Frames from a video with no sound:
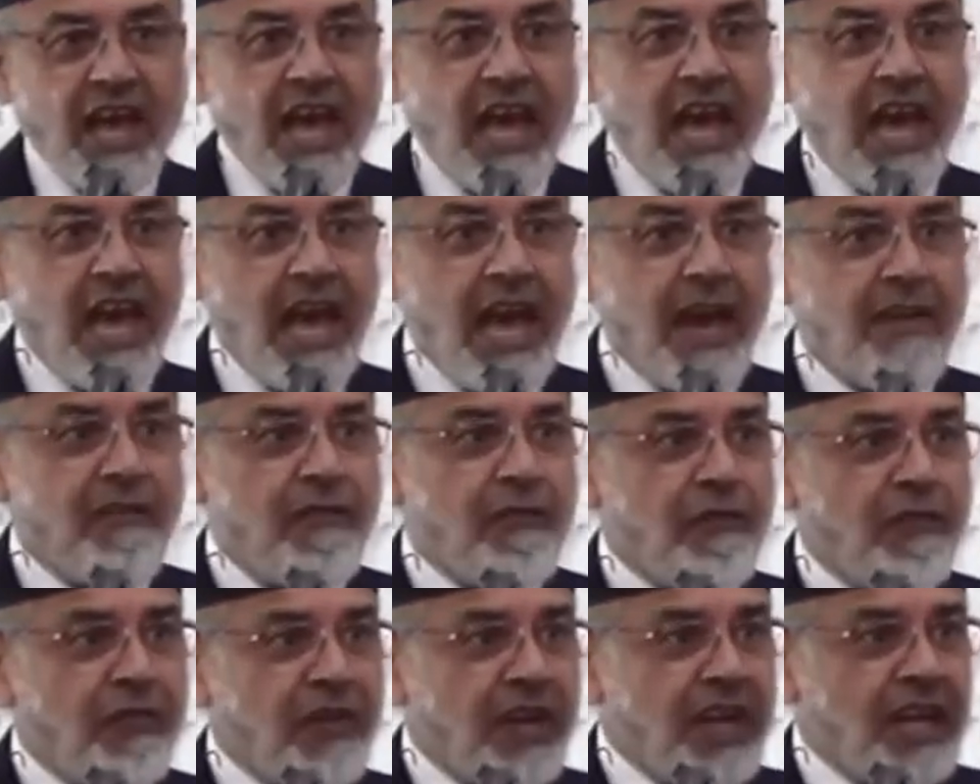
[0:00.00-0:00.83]

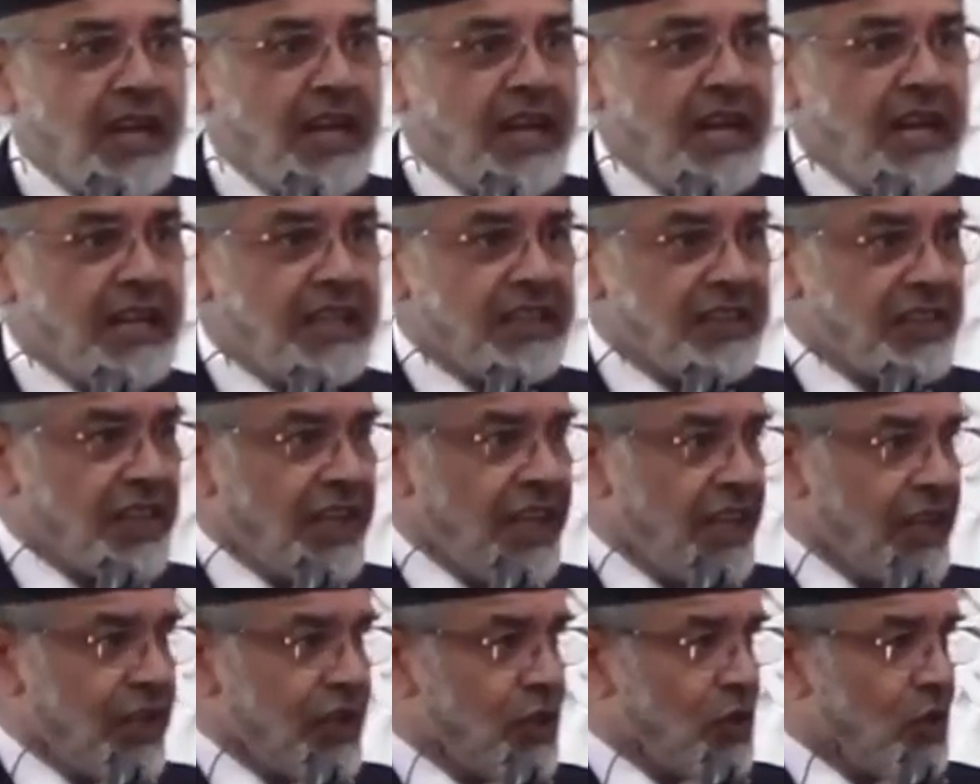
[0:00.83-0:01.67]

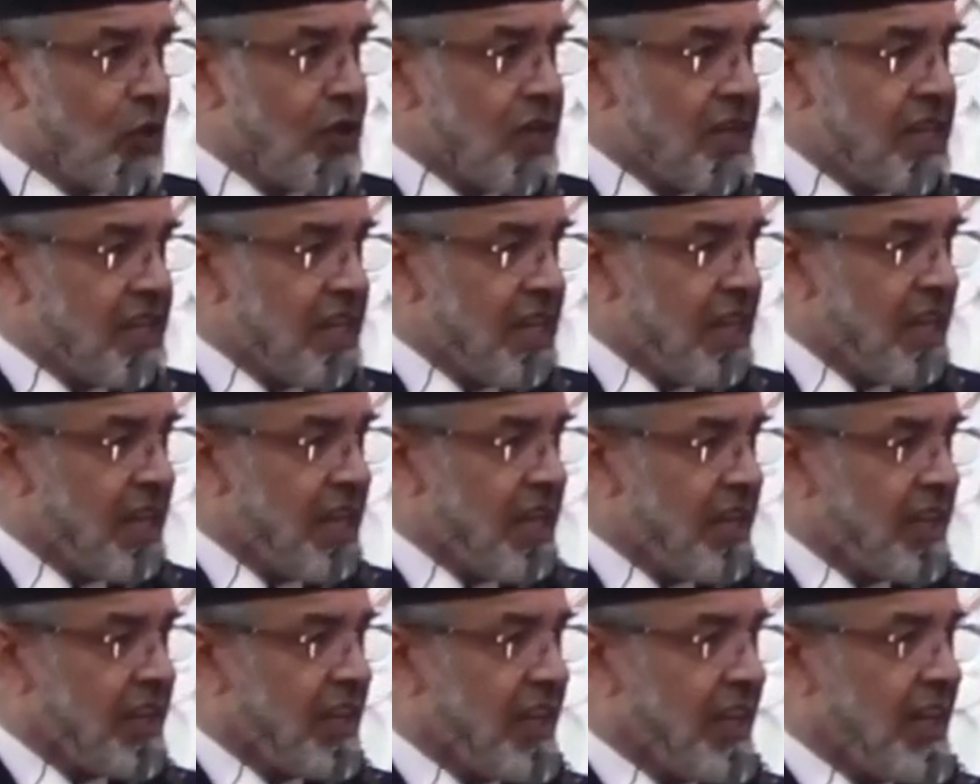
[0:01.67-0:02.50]
Everything you
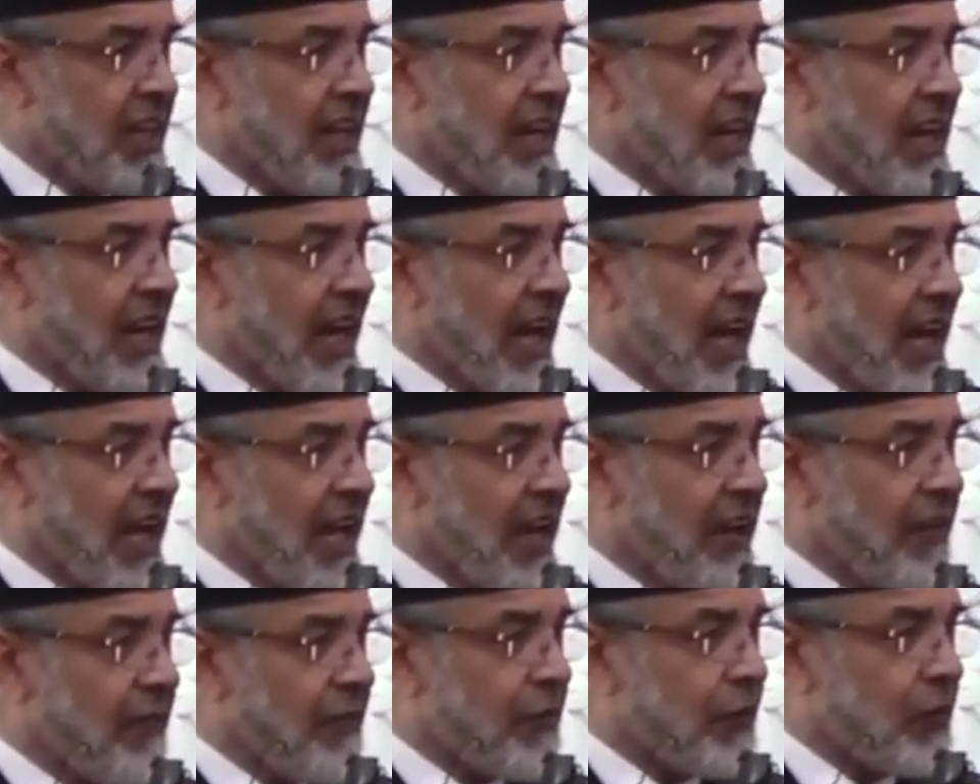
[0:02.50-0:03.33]
need in
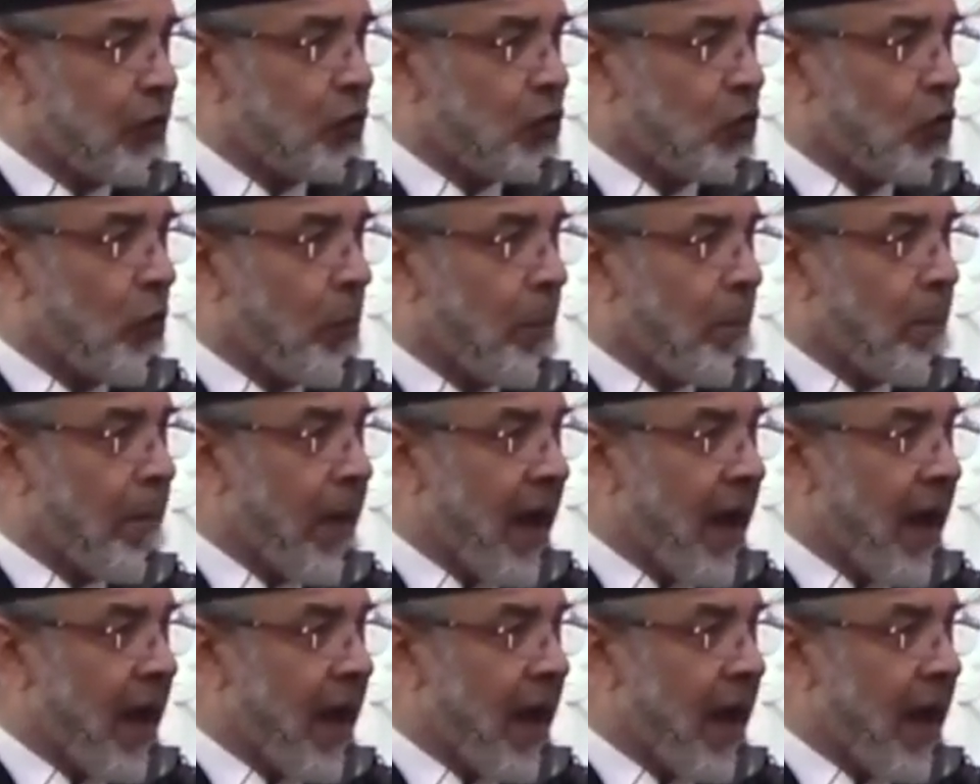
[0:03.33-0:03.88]
life to